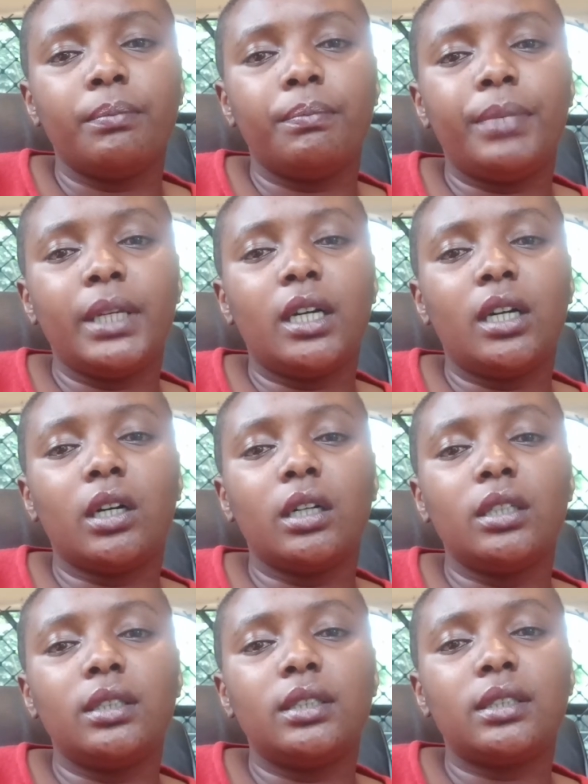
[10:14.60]

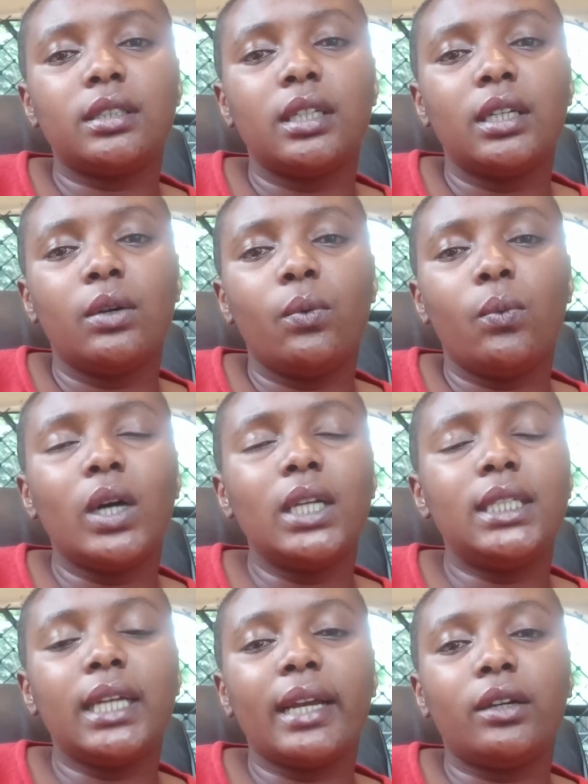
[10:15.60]
Because one
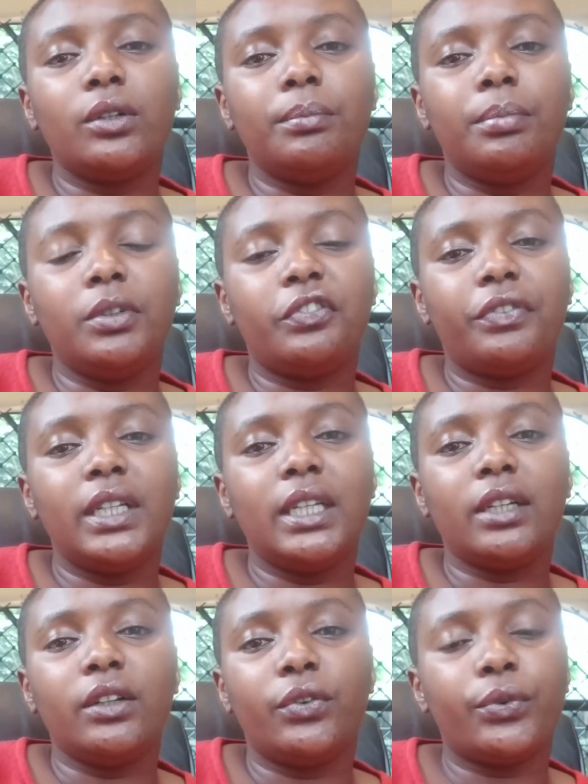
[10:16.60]
day I could be
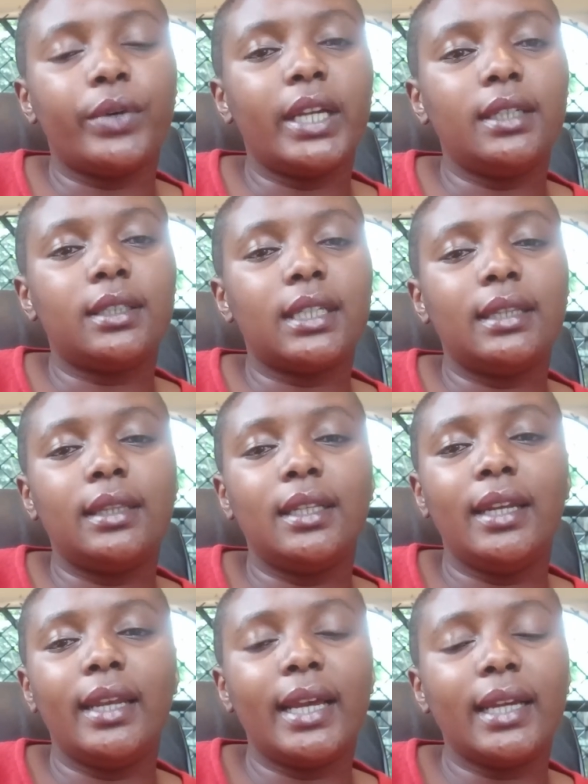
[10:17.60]
feeling great and the
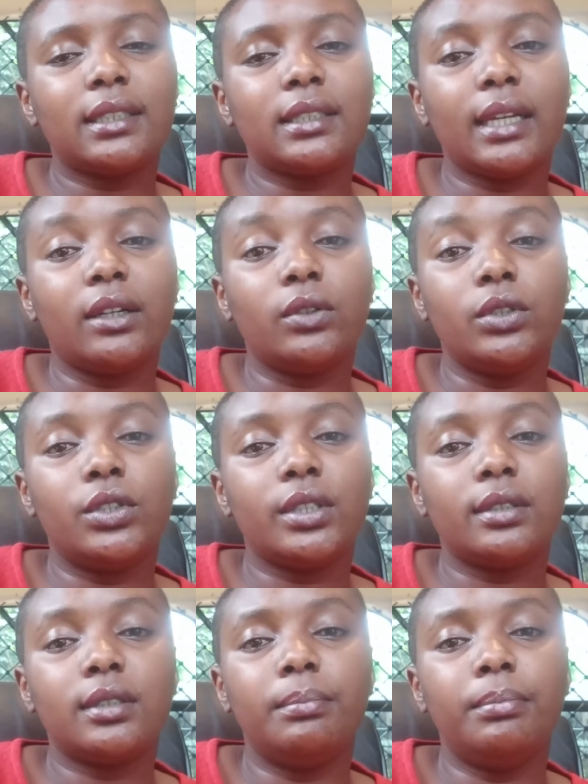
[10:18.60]
next I could
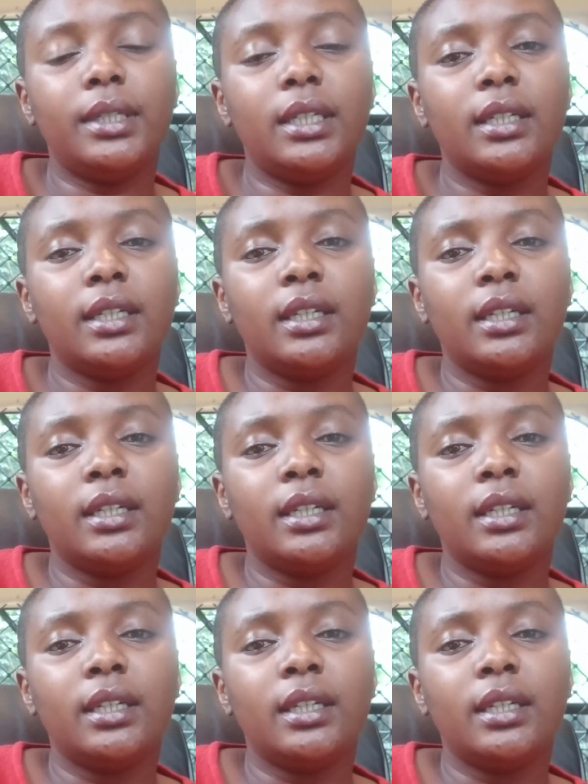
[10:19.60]
just be